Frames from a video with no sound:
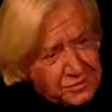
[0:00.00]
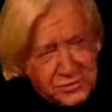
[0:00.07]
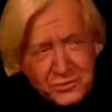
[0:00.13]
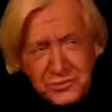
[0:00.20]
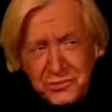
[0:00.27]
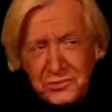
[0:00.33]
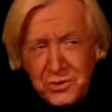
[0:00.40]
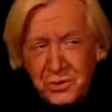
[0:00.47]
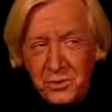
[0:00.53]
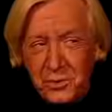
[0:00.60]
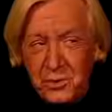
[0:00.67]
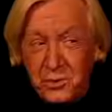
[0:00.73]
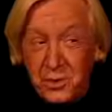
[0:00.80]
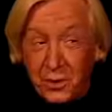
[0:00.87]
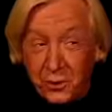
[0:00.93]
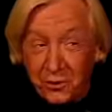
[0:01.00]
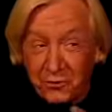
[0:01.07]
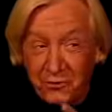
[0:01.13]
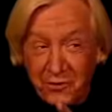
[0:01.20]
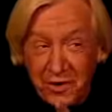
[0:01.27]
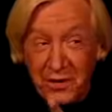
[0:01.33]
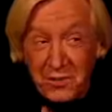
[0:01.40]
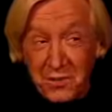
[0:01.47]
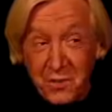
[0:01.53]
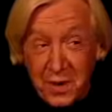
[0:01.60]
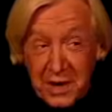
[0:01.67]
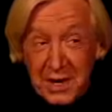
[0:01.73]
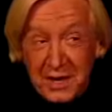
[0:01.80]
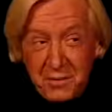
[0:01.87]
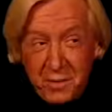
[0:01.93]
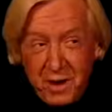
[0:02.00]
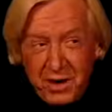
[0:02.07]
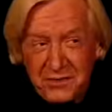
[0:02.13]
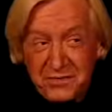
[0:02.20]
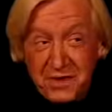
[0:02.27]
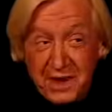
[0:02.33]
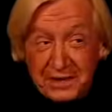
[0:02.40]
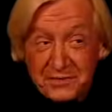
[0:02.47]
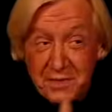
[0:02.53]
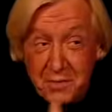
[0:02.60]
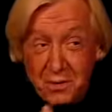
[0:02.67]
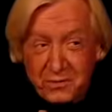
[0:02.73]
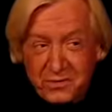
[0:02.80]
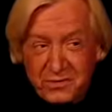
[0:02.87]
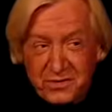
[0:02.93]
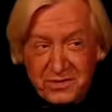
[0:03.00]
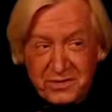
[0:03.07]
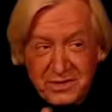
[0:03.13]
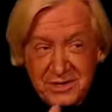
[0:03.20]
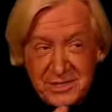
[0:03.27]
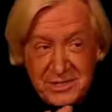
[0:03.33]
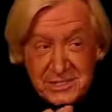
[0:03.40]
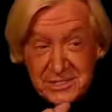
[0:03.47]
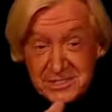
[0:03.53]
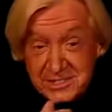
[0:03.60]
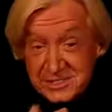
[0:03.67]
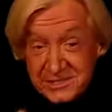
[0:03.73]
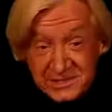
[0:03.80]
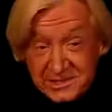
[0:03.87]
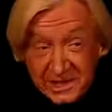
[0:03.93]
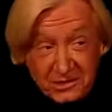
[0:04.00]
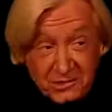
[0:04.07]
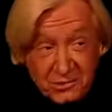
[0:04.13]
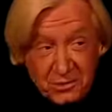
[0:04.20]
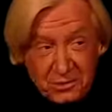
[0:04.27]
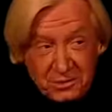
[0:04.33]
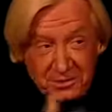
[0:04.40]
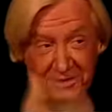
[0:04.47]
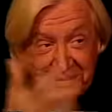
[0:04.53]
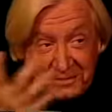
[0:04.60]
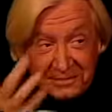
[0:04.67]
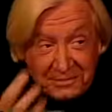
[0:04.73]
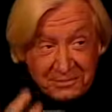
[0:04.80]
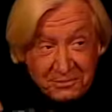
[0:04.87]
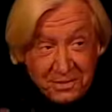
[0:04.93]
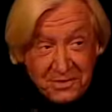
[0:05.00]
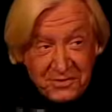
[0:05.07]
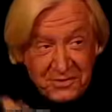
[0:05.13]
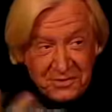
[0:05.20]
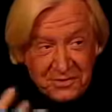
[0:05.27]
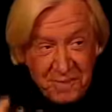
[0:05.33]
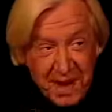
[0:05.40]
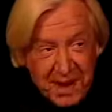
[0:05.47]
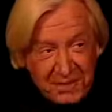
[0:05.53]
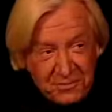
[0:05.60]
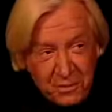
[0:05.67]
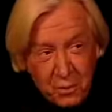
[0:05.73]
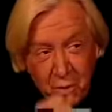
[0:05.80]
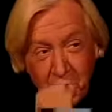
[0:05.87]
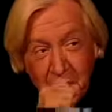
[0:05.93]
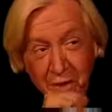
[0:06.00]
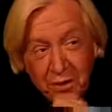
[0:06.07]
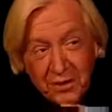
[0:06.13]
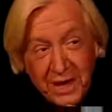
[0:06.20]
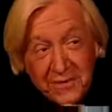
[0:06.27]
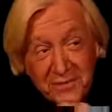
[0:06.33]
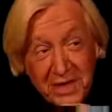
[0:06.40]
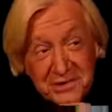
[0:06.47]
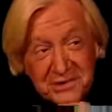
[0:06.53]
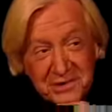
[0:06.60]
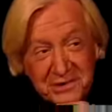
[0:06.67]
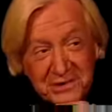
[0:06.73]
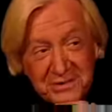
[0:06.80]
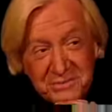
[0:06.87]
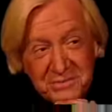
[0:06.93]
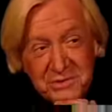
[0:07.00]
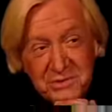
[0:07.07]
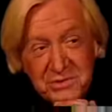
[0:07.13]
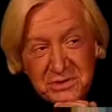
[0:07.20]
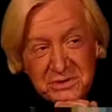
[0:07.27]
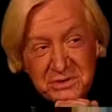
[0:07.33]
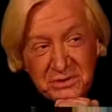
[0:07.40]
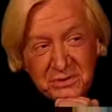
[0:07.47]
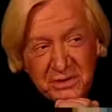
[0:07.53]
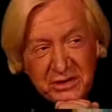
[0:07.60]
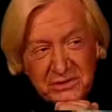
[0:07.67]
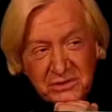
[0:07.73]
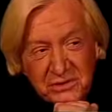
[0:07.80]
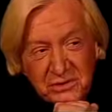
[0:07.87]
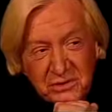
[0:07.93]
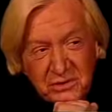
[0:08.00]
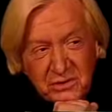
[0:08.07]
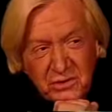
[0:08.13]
Did you know who Earl Flynn really was? Like the most sexual, craziest man of the world at that time? You didn't know that, did you?